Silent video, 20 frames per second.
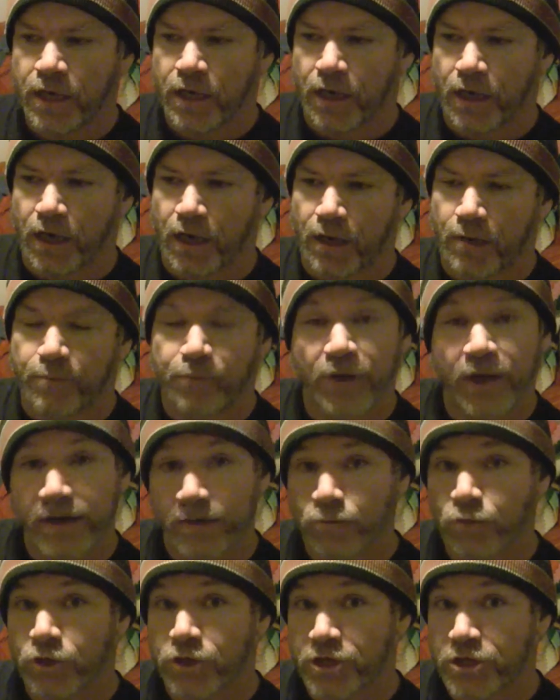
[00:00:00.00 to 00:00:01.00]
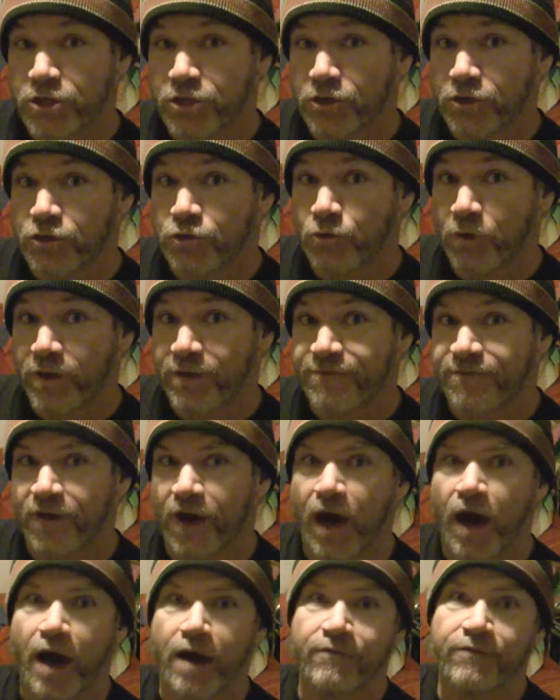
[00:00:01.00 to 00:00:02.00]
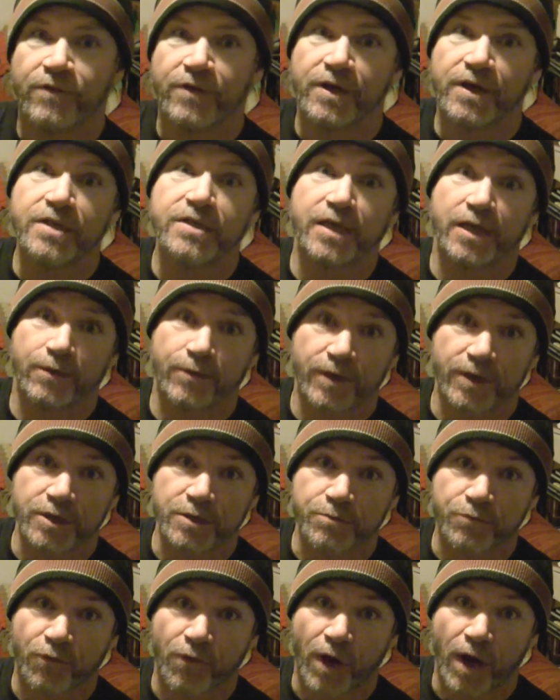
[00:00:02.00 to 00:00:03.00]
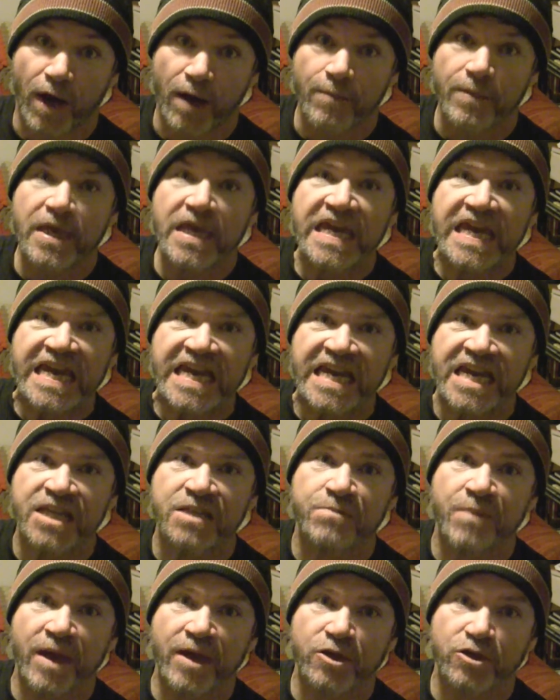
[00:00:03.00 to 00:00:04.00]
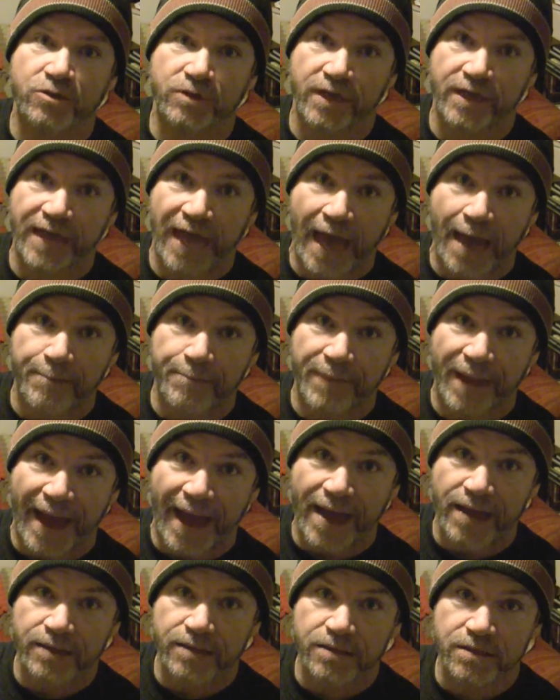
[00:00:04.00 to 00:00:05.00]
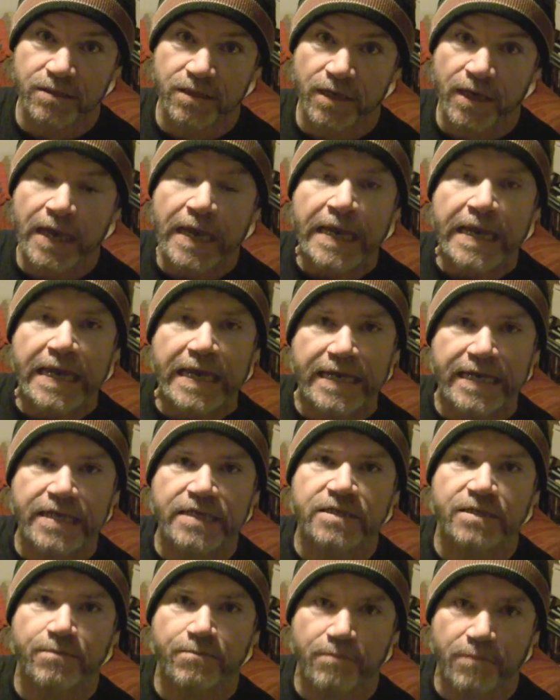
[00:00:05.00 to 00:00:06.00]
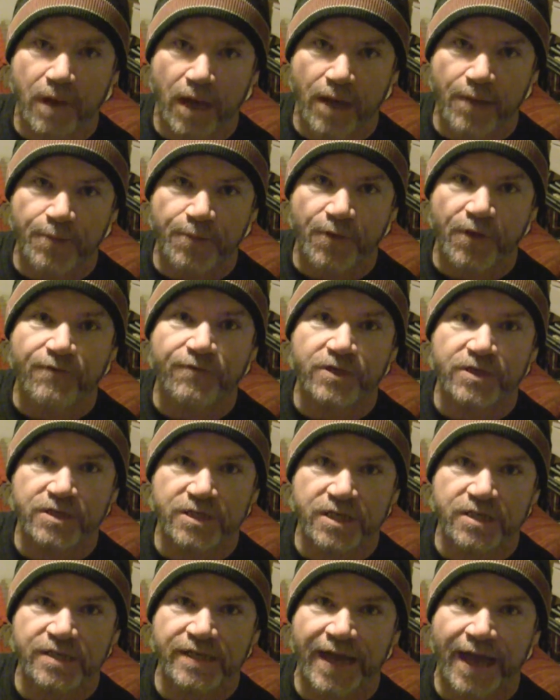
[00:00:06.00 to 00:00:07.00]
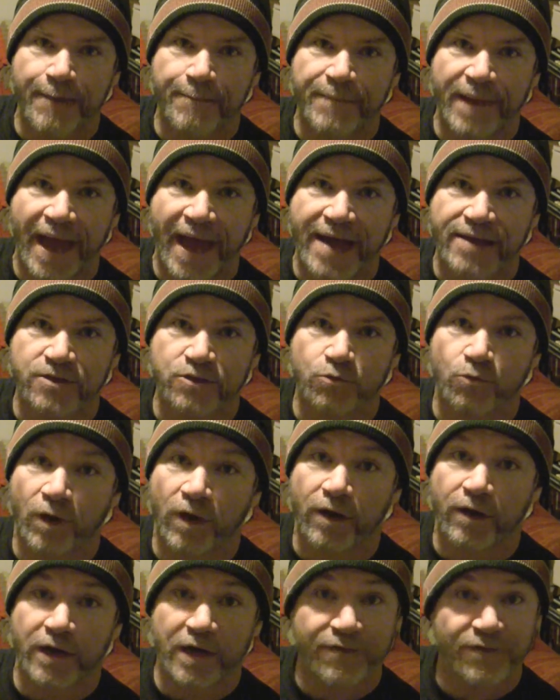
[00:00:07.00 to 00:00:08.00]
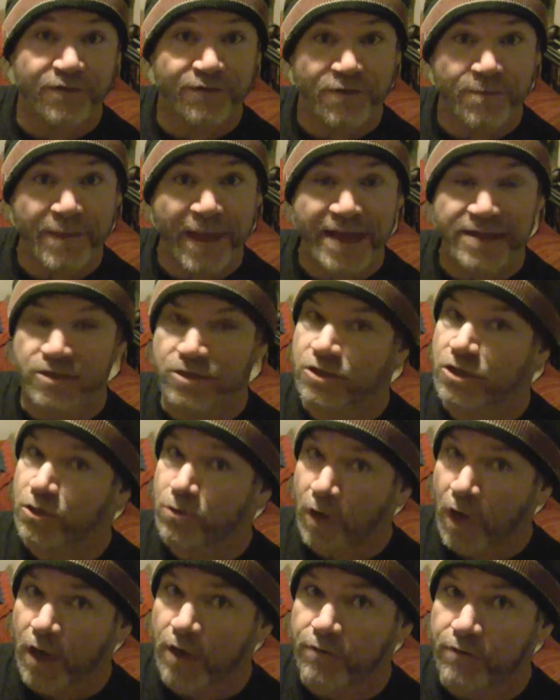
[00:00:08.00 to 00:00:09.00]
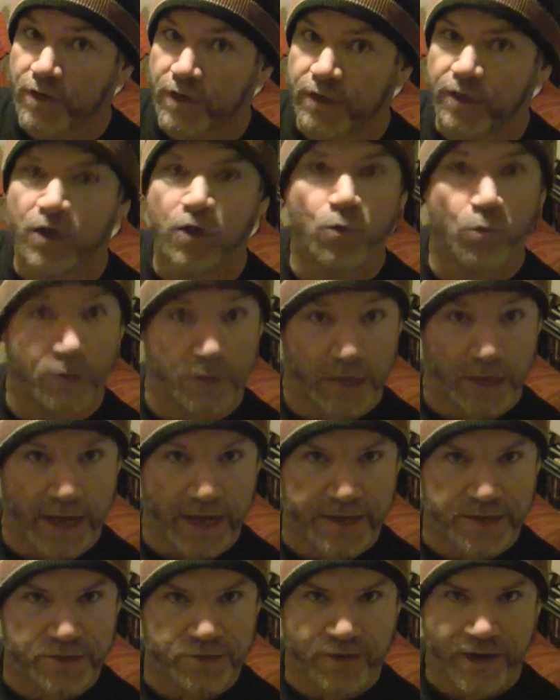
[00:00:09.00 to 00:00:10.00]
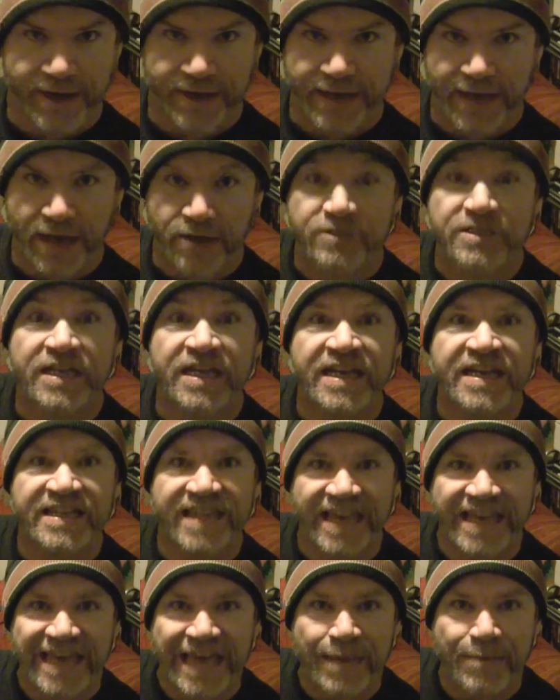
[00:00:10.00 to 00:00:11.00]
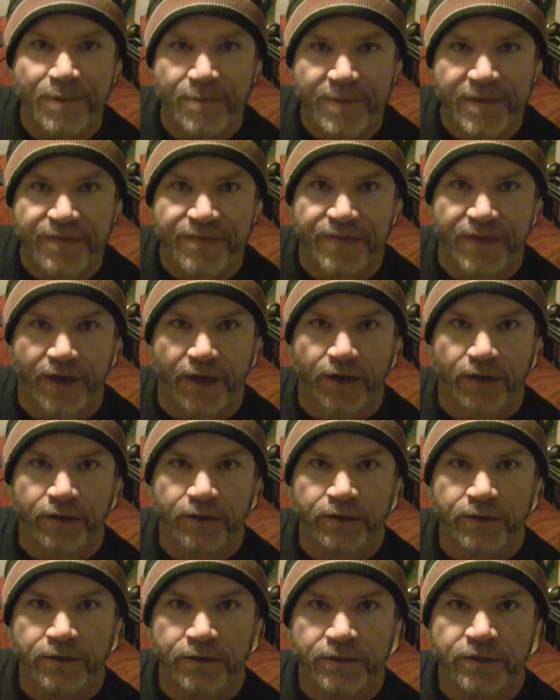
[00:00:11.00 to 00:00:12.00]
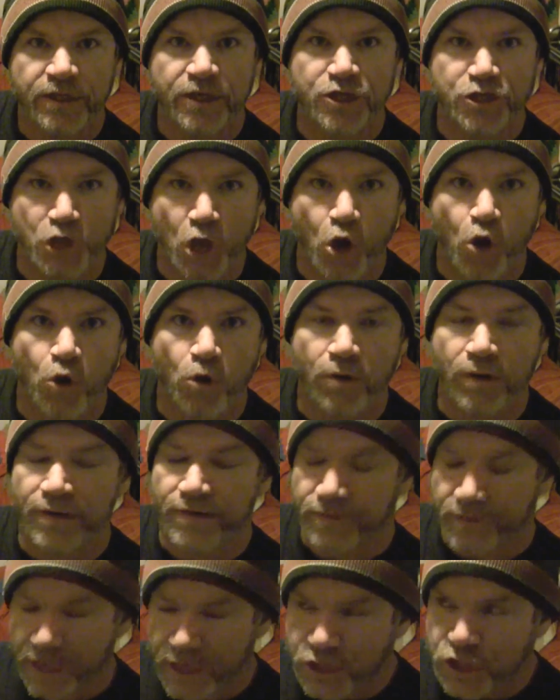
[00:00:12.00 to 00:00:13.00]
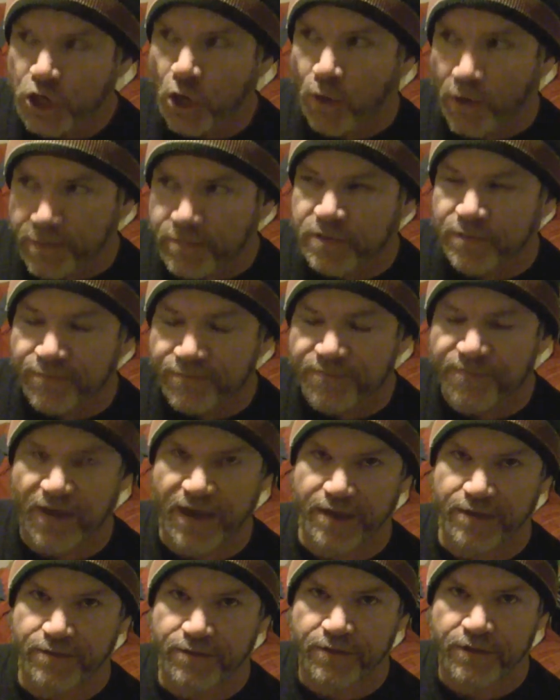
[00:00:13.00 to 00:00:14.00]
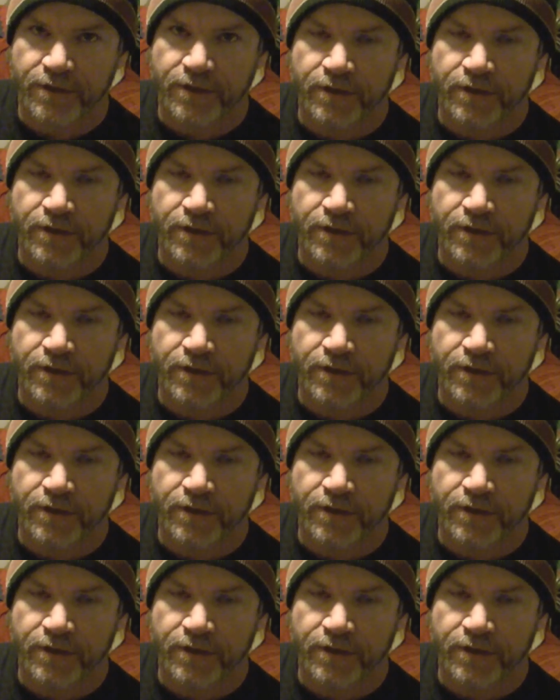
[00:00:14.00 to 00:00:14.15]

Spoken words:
Brandon Wood just turned 25. He's entering his prime. He needs major league at-bats. He needs a month of consistent at-bats where even if he bats 200 with a lot of strikeouts, they keep him in there. They show him some faith.